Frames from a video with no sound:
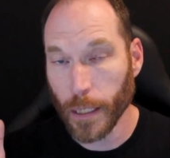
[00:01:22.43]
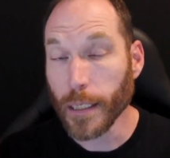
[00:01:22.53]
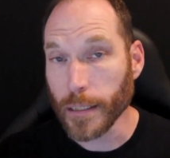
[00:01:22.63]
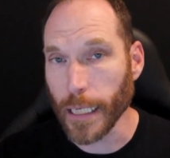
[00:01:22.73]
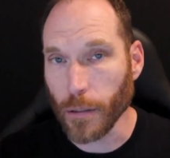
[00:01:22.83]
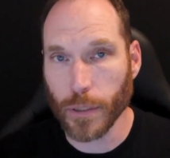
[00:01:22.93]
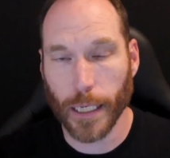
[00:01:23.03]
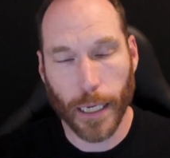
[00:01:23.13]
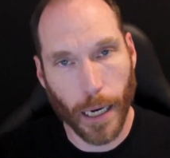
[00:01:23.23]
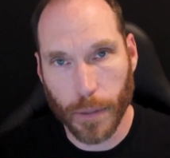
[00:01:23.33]
Sounds
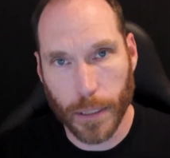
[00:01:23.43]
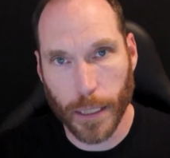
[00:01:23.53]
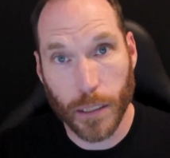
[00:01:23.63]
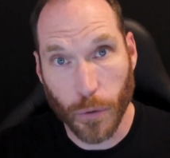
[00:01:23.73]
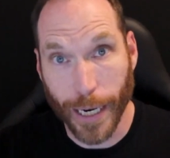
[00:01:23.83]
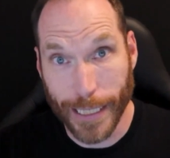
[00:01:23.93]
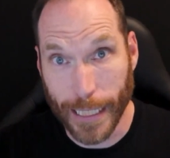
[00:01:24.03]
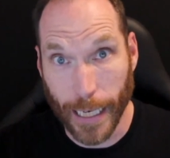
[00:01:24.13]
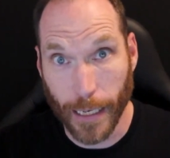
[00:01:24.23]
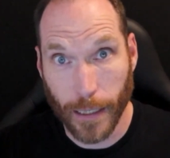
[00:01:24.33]
like common sense when I
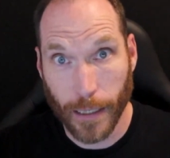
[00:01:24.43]
say it.